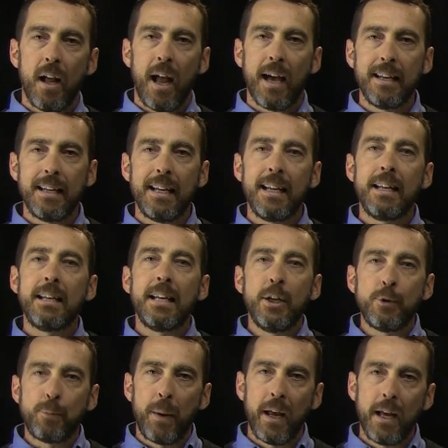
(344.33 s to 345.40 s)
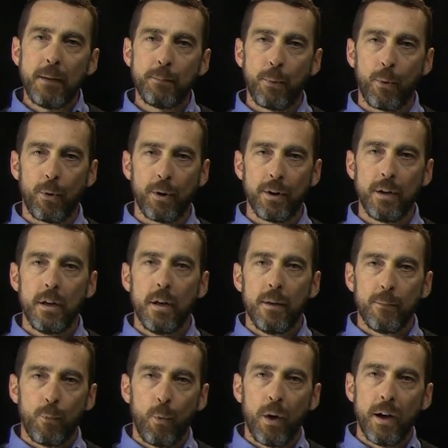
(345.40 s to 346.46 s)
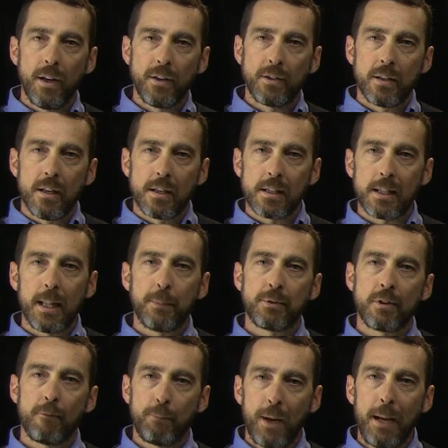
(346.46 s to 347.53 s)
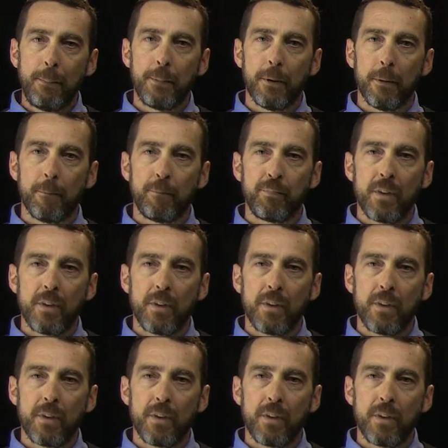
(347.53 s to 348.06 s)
and in each pegboard was slips of paper.